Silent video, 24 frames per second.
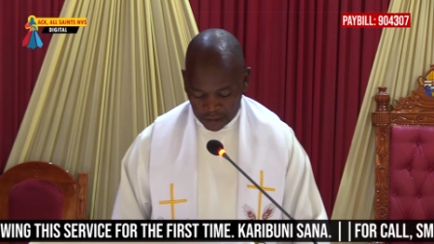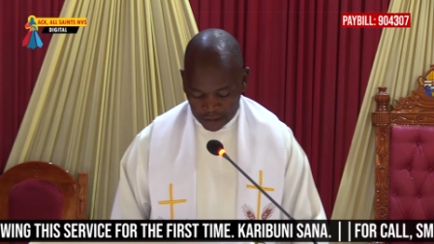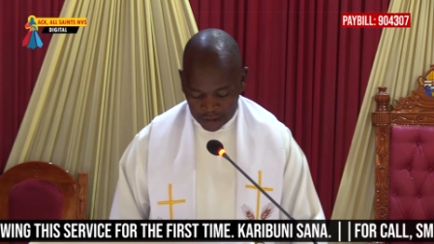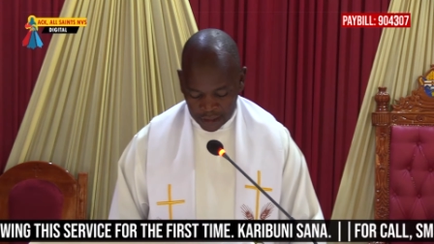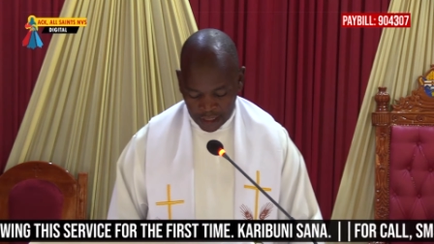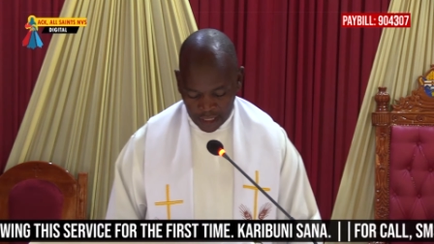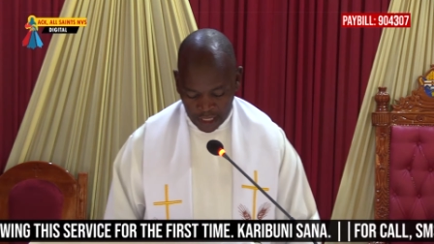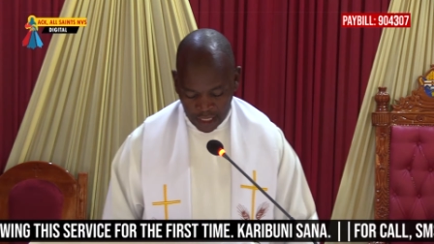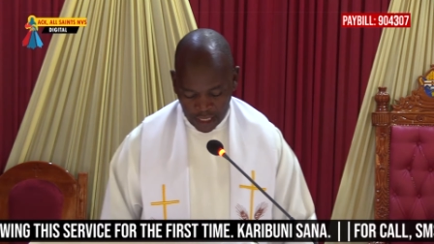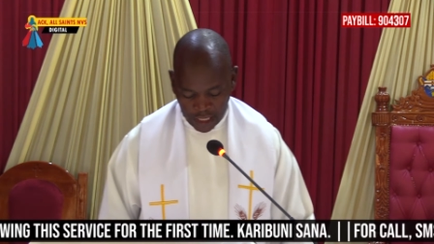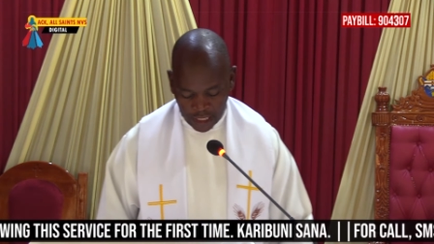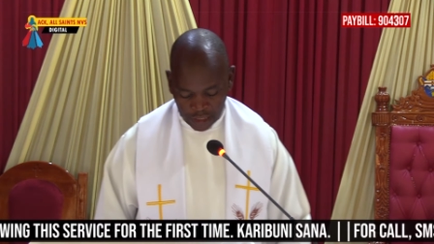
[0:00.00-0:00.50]

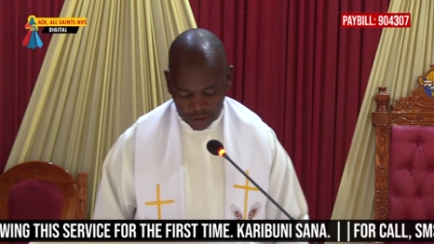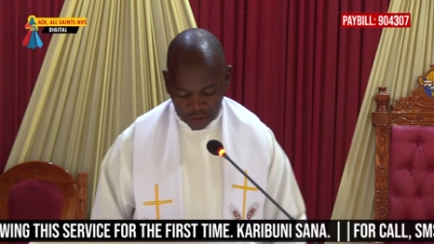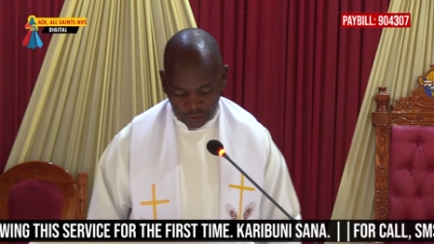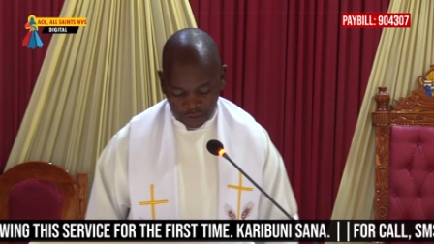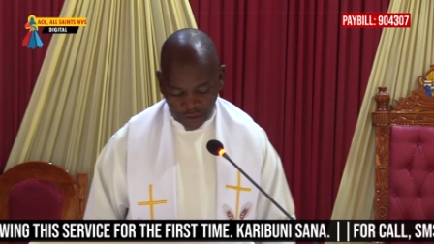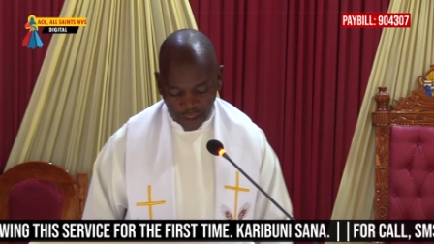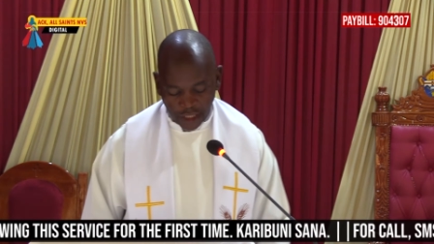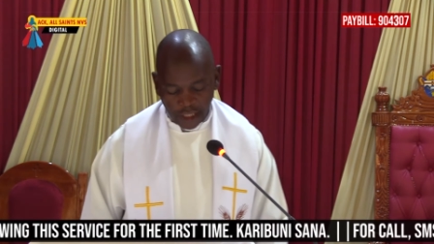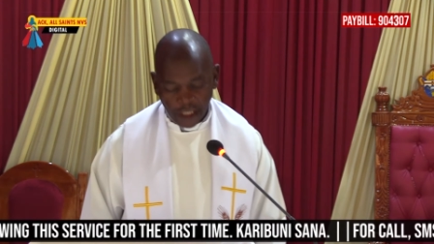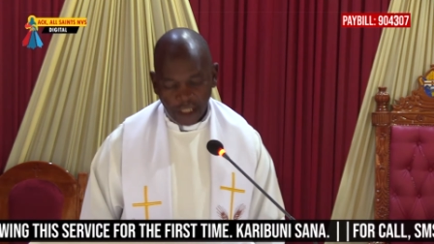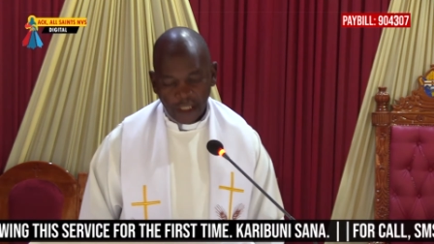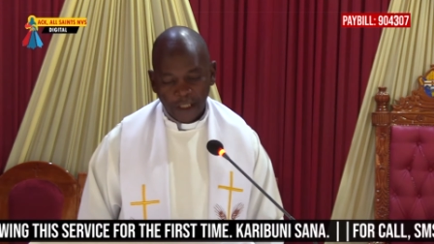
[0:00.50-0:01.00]
Uh,
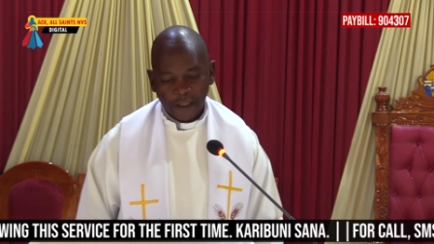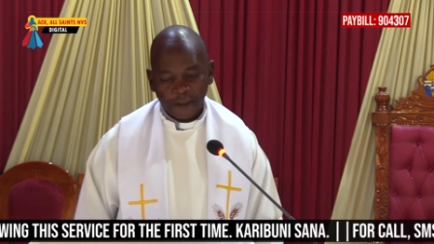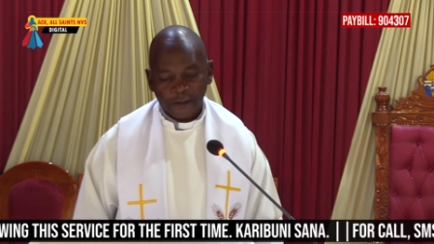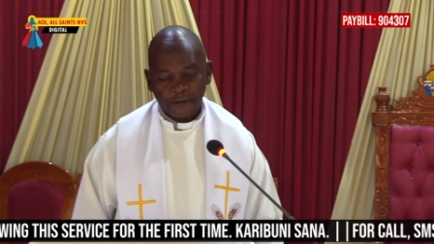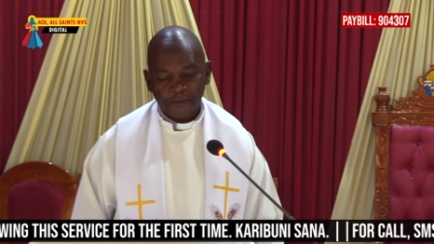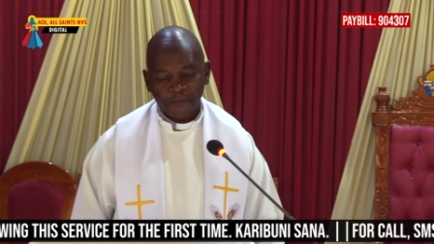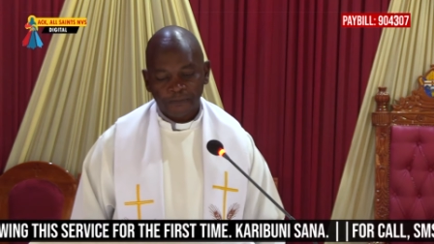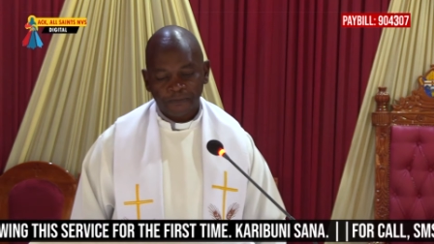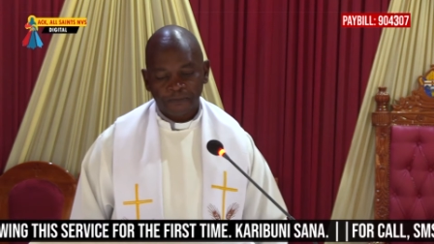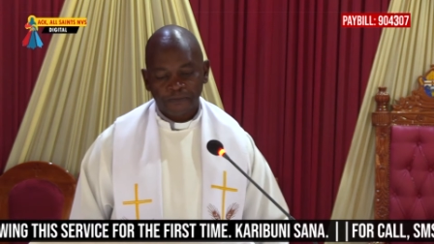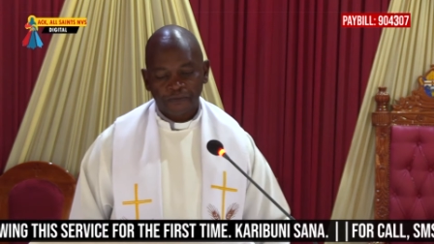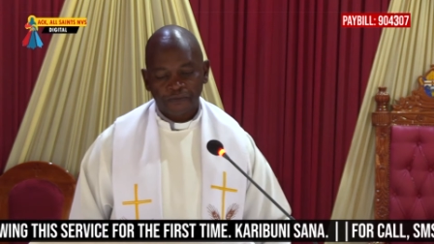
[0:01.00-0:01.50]
today,
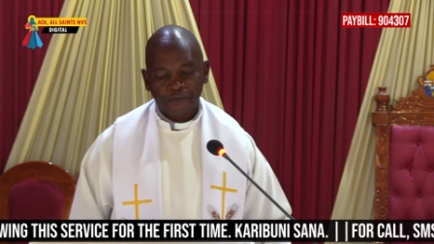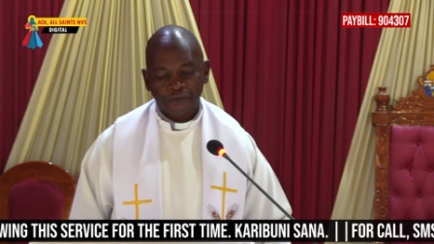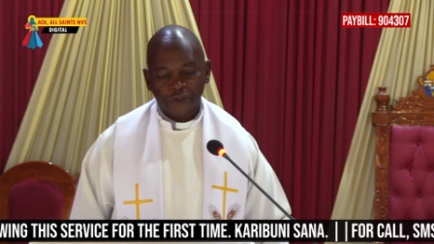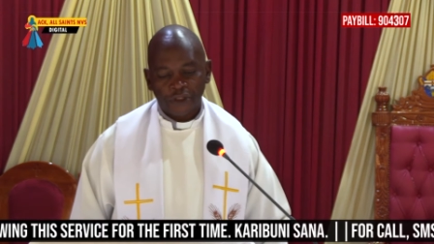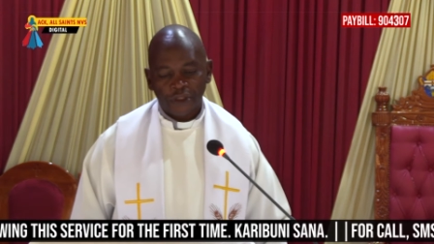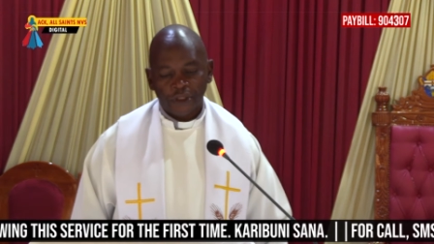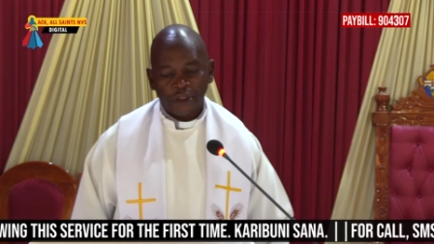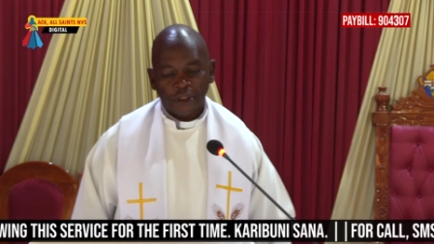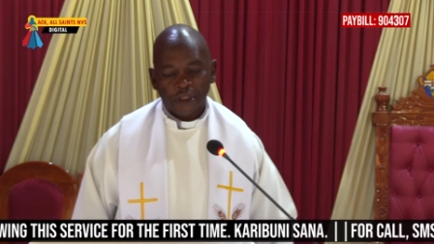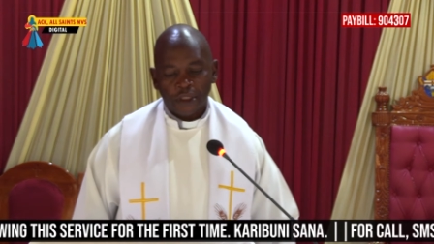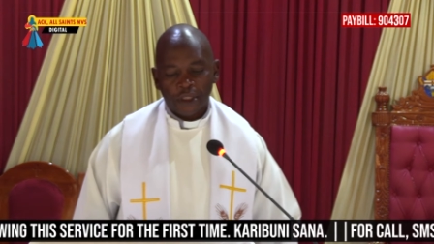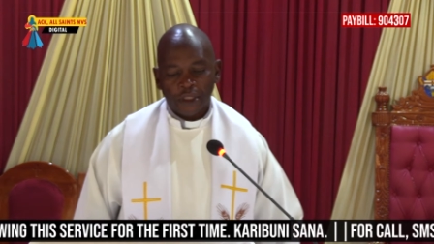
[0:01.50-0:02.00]

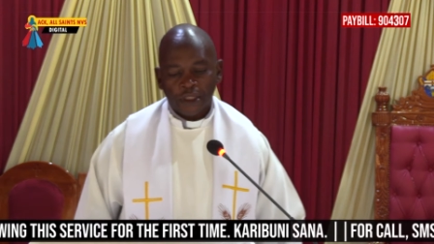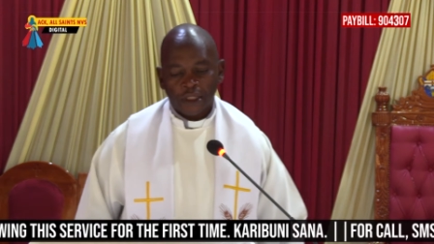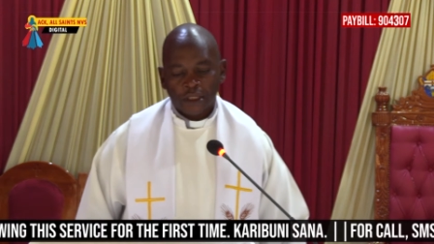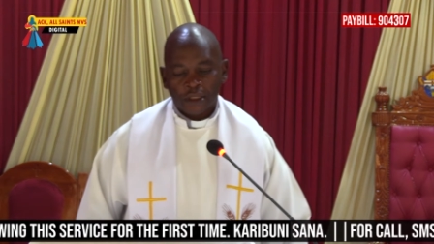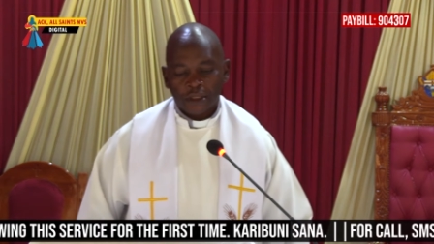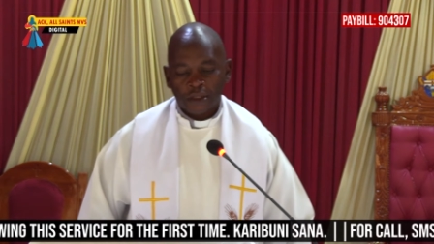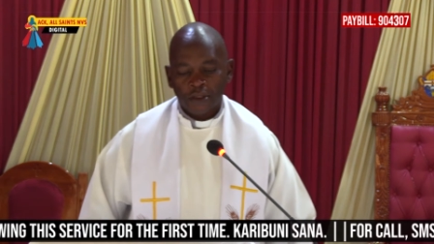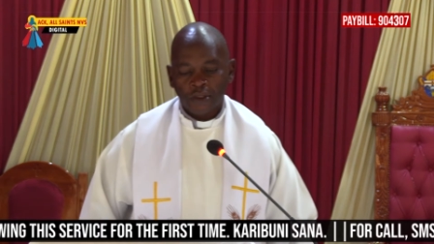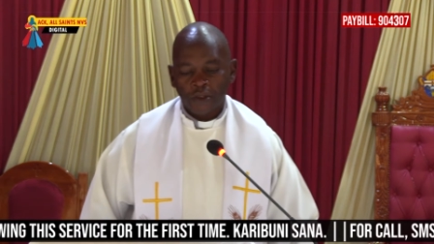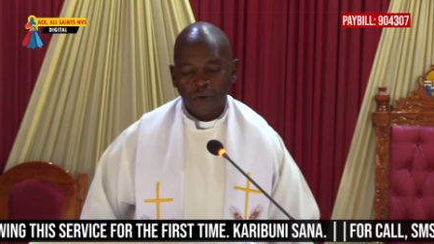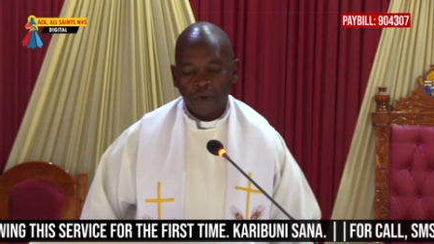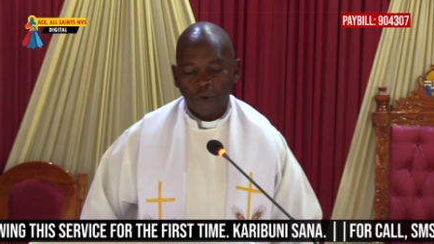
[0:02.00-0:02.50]

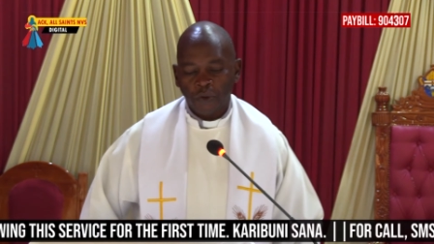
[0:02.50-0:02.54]
we